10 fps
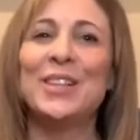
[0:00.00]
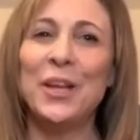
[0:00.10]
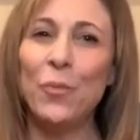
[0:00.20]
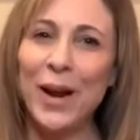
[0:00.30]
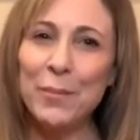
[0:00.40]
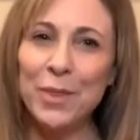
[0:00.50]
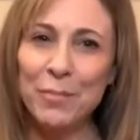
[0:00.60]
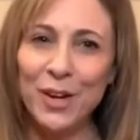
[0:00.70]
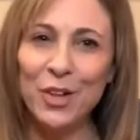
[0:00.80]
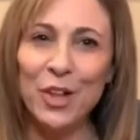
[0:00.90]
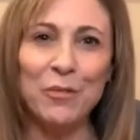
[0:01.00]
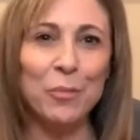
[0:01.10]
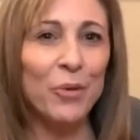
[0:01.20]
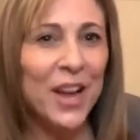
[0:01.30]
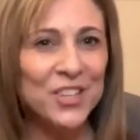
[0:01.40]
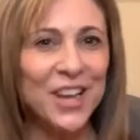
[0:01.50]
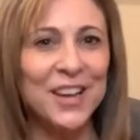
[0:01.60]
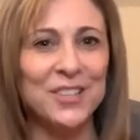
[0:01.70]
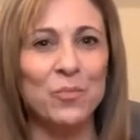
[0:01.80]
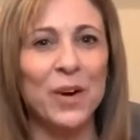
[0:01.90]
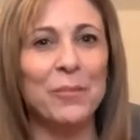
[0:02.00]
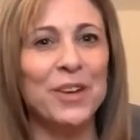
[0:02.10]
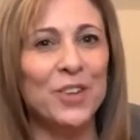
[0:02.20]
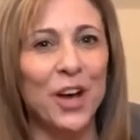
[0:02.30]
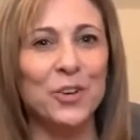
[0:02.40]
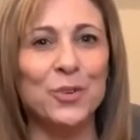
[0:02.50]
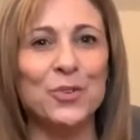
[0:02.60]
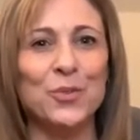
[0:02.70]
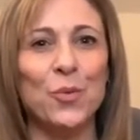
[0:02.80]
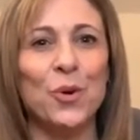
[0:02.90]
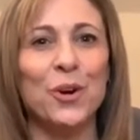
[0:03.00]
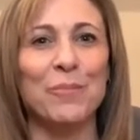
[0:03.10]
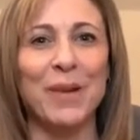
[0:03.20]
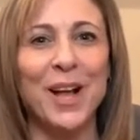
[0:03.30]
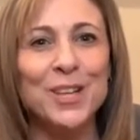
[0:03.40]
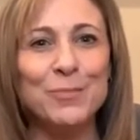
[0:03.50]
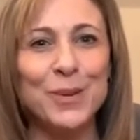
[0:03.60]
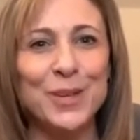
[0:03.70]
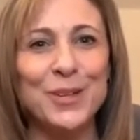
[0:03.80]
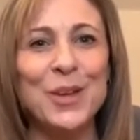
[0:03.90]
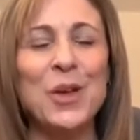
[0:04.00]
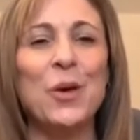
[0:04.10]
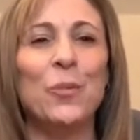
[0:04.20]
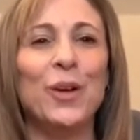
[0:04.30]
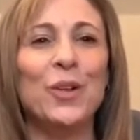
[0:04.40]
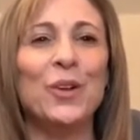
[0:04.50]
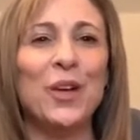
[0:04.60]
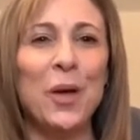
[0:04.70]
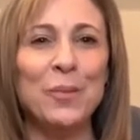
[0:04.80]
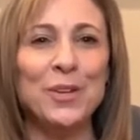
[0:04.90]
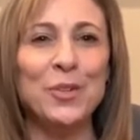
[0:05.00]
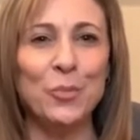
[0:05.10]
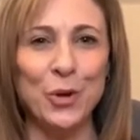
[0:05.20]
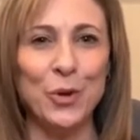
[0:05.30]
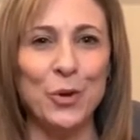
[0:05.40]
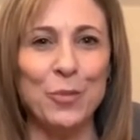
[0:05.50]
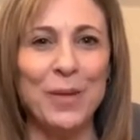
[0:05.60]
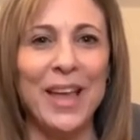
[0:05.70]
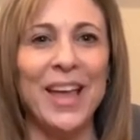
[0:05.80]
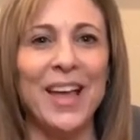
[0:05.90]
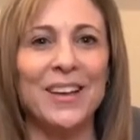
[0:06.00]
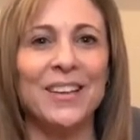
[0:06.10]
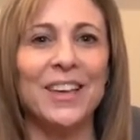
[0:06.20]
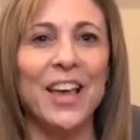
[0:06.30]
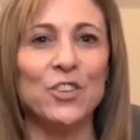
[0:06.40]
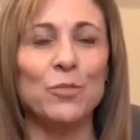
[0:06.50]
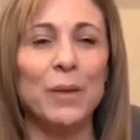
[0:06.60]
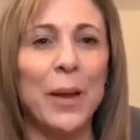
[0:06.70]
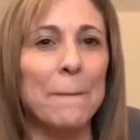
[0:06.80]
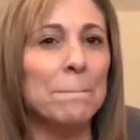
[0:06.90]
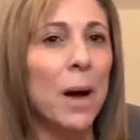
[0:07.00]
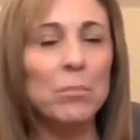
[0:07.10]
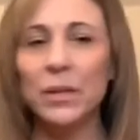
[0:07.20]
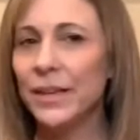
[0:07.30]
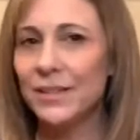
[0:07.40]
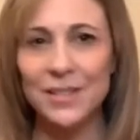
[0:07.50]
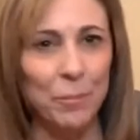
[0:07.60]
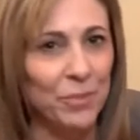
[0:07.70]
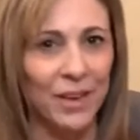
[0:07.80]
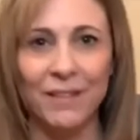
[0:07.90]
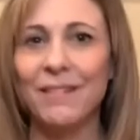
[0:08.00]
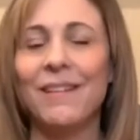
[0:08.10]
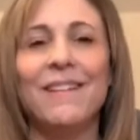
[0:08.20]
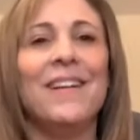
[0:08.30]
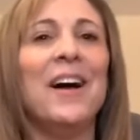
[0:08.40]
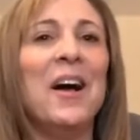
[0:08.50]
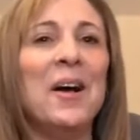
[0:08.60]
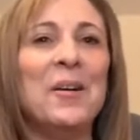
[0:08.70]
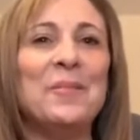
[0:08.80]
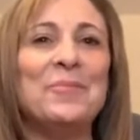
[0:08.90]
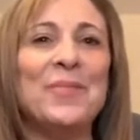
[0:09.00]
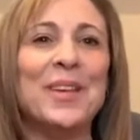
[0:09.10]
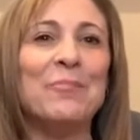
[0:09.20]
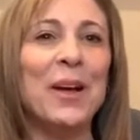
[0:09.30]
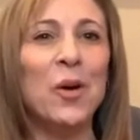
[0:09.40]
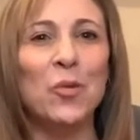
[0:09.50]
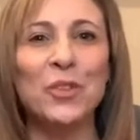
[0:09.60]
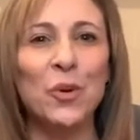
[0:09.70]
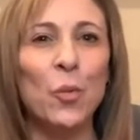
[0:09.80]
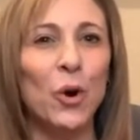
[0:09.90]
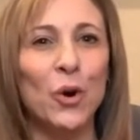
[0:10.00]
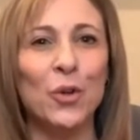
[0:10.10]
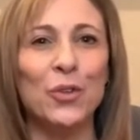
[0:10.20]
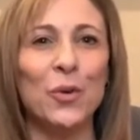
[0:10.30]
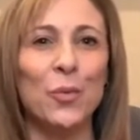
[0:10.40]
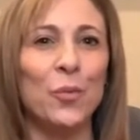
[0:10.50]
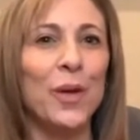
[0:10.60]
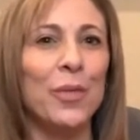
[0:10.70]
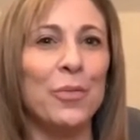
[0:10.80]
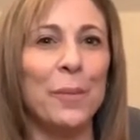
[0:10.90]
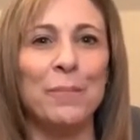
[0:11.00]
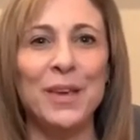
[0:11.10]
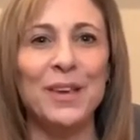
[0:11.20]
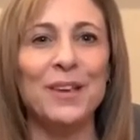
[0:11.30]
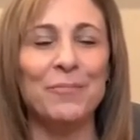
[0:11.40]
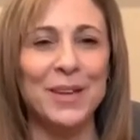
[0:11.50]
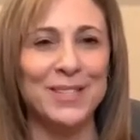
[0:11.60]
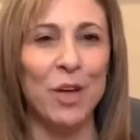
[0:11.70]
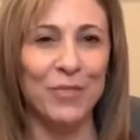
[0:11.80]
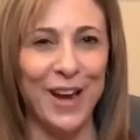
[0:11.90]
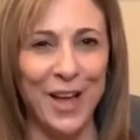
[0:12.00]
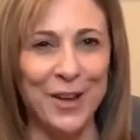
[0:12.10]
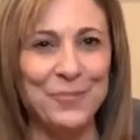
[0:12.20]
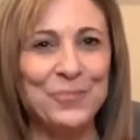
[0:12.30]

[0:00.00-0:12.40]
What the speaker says: Like when I'm in the middle of a project and one of my daughters or my husband will come into the room and catch me mumbling something in my own little world with me, myself, and I.